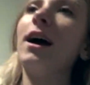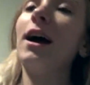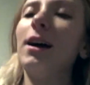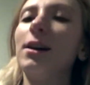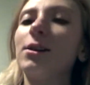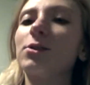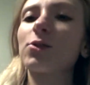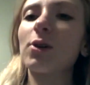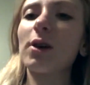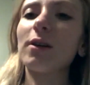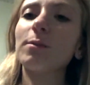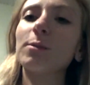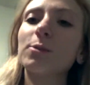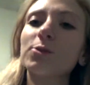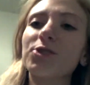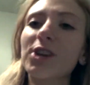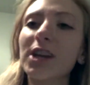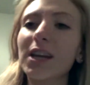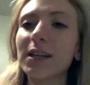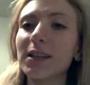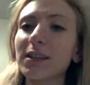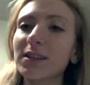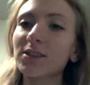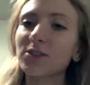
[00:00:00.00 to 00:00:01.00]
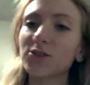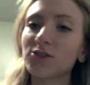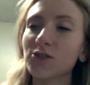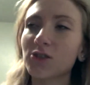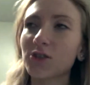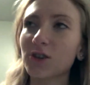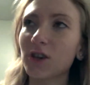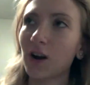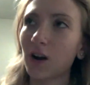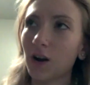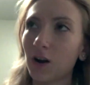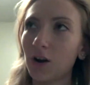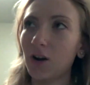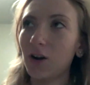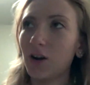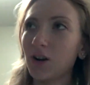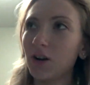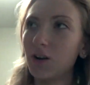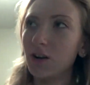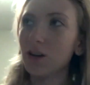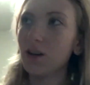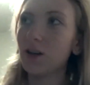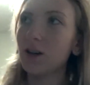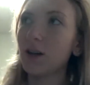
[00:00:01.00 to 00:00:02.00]
So I've been training this
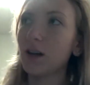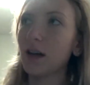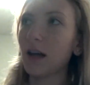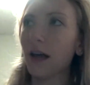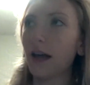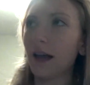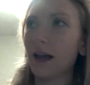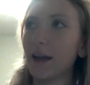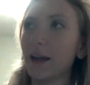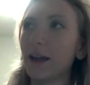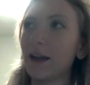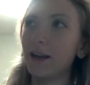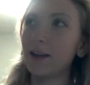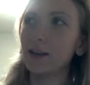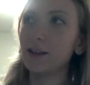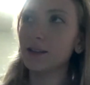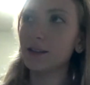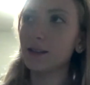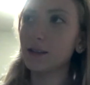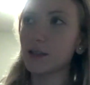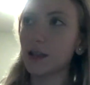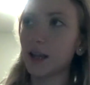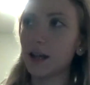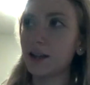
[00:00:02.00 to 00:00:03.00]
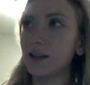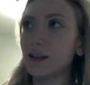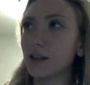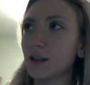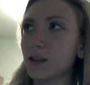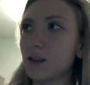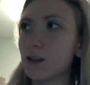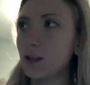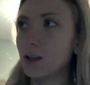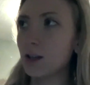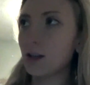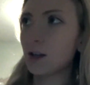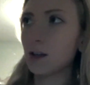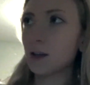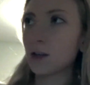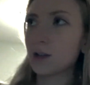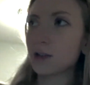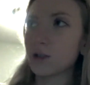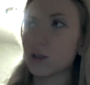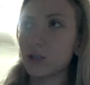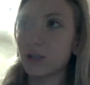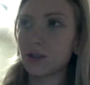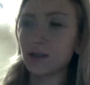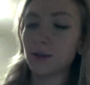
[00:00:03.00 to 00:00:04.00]
girl, and I think
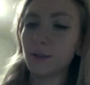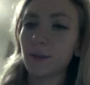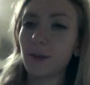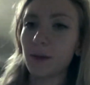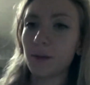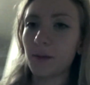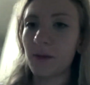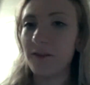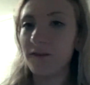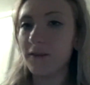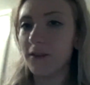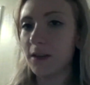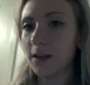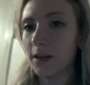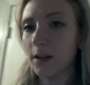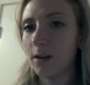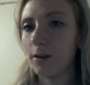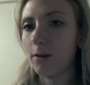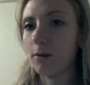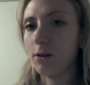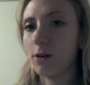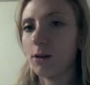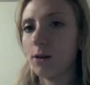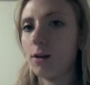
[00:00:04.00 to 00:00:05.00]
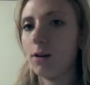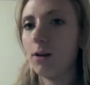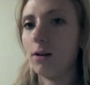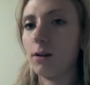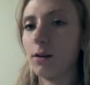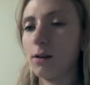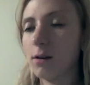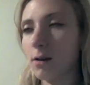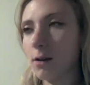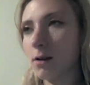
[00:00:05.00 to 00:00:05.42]
she's gonna be in my video on